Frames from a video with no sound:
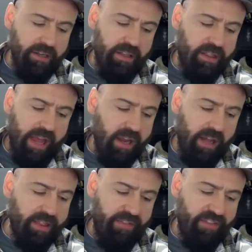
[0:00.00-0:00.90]

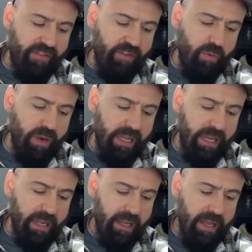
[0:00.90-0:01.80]
God, they've never
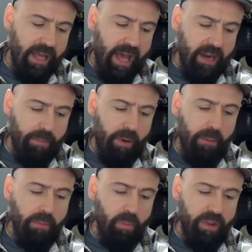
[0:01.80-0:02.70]
really had a
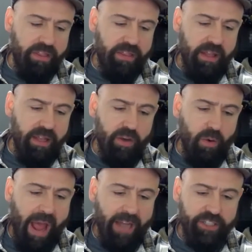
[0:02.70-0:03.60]
problem with
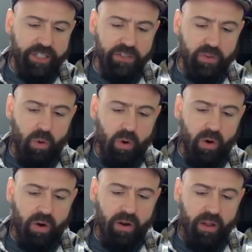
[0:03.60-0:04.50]
interactions,
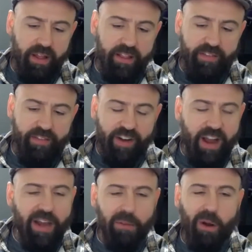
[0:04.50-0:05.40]
or they never
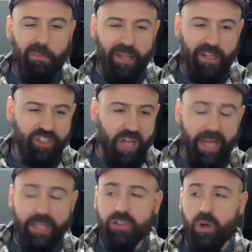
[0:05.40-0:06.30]
had a problem being shy.
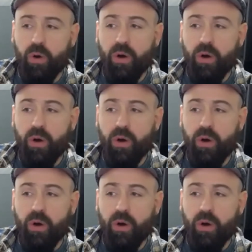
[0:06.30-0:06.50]
So